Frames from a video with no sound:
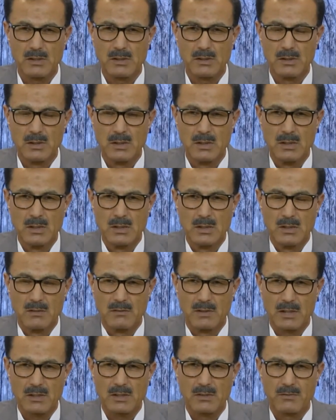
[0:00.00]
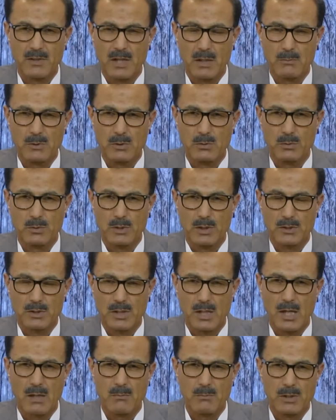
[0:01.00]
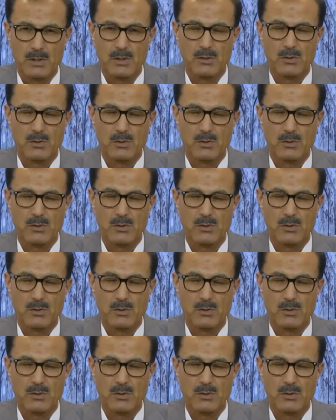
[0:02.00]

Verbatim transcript: Everyone else was executed.